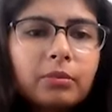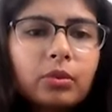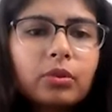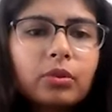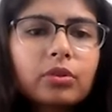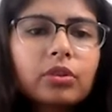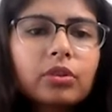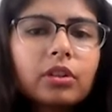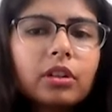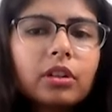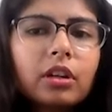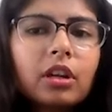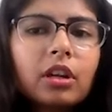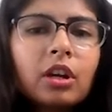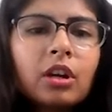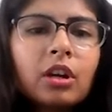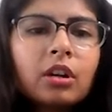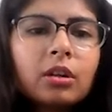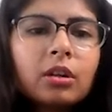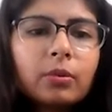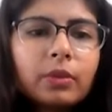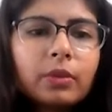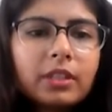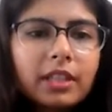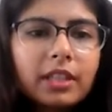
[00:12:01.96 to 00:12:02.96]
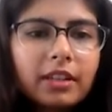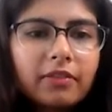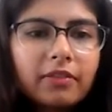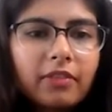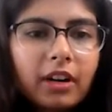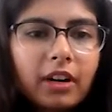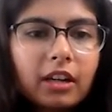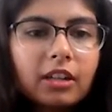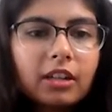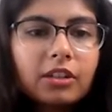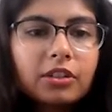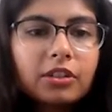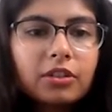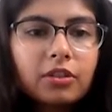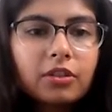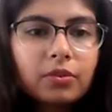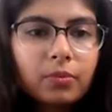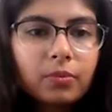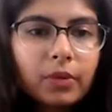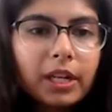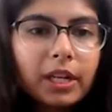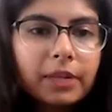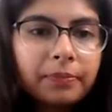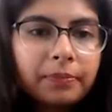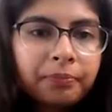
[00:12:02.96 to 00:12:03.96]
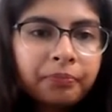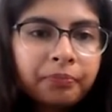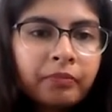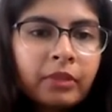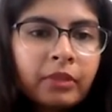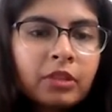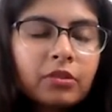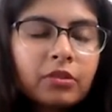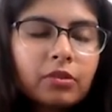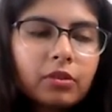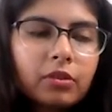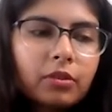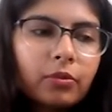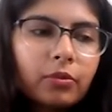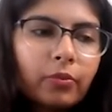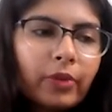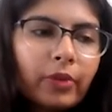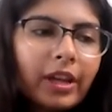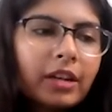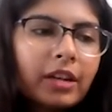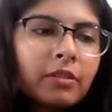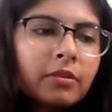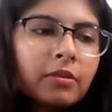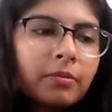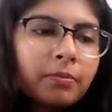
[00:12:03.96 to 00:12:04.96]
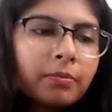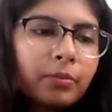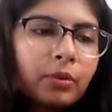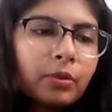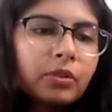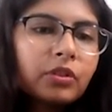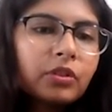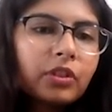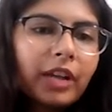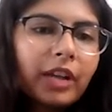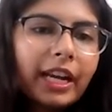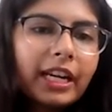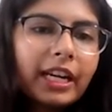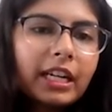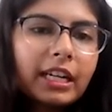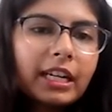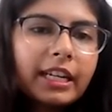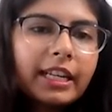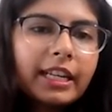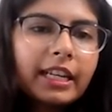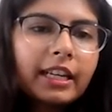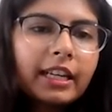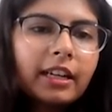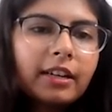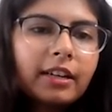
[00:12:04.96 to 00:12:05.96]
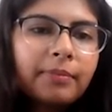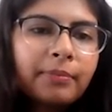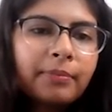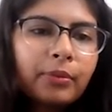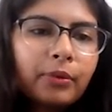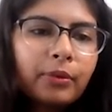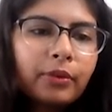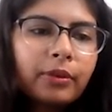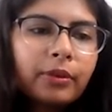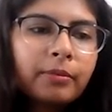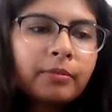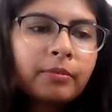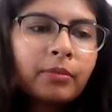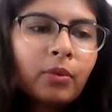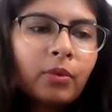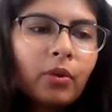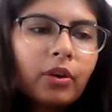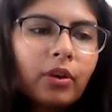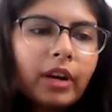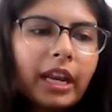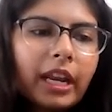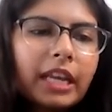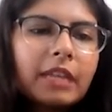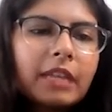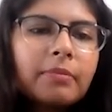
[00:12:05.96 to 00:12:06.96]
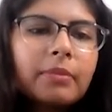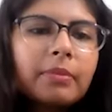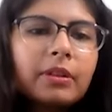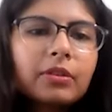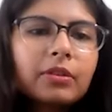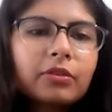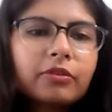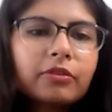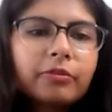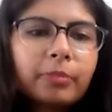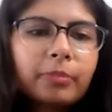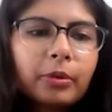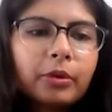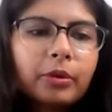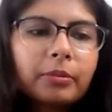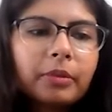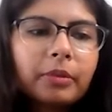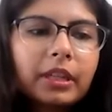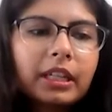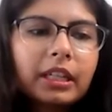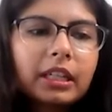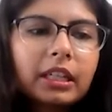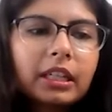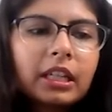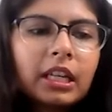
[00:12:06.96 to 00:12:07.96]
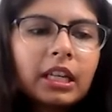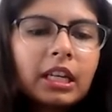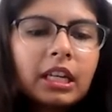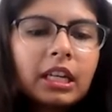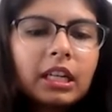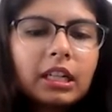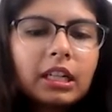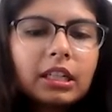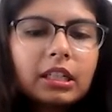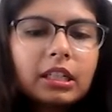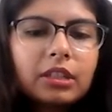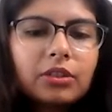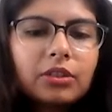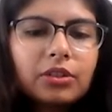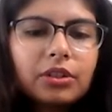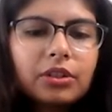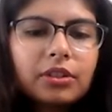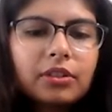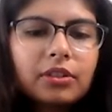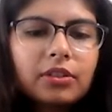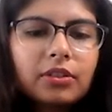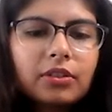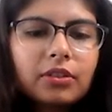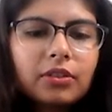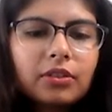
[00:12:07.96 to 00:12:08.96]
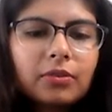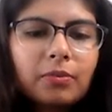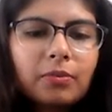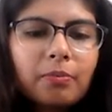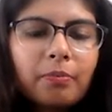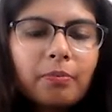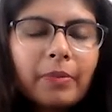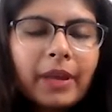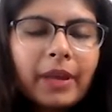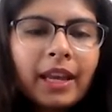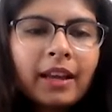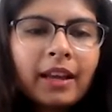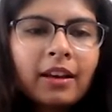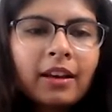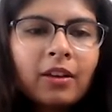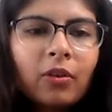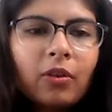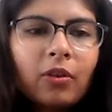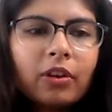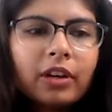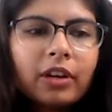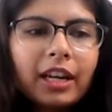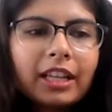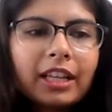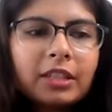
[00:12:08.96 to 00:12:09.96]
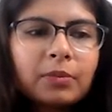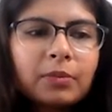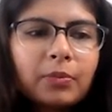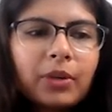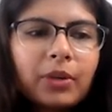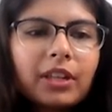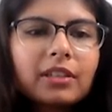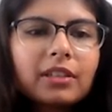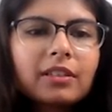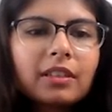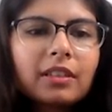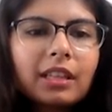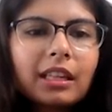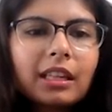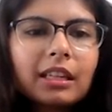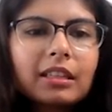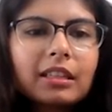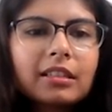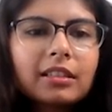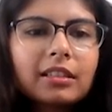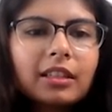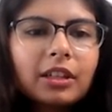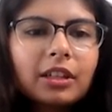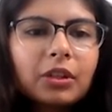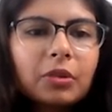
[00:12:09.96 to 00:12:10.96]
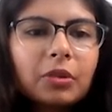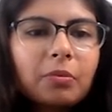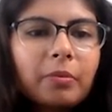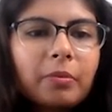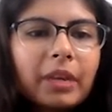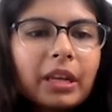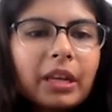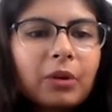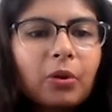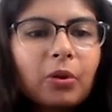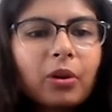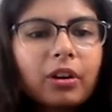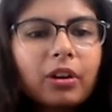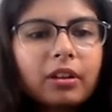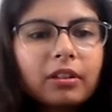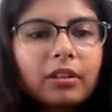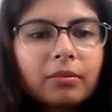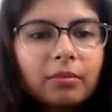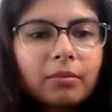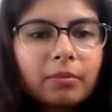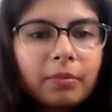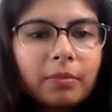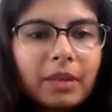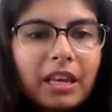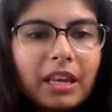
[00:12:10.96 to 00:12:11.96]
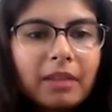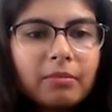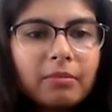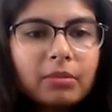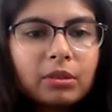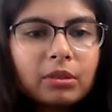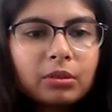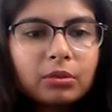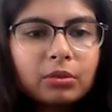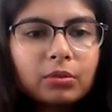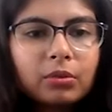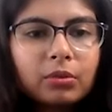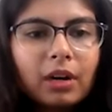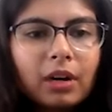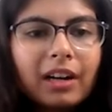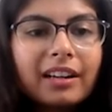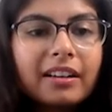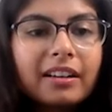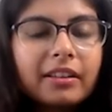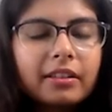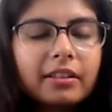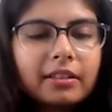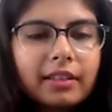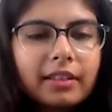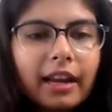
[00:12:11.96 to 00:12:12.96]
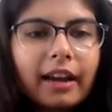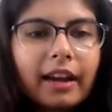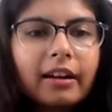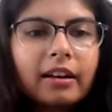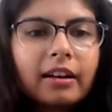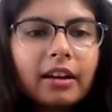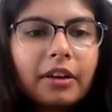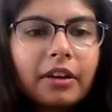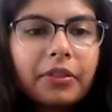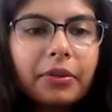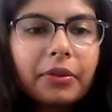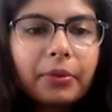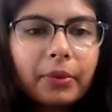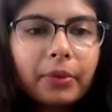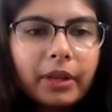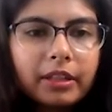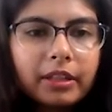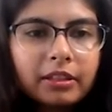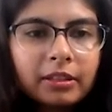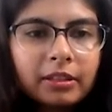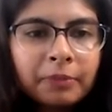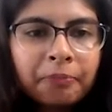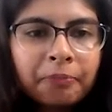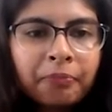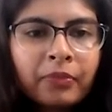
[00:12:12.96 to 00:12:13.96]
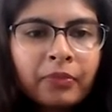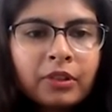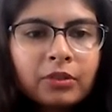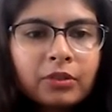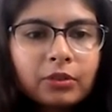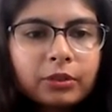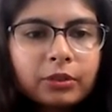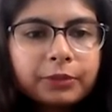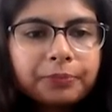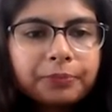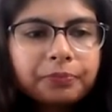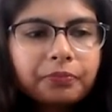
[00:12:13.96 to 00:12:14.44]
emotion to its advantage as well. So when put rightly, a poem or any piece of poem can just make or express things that you may not be able to understand otherwise. So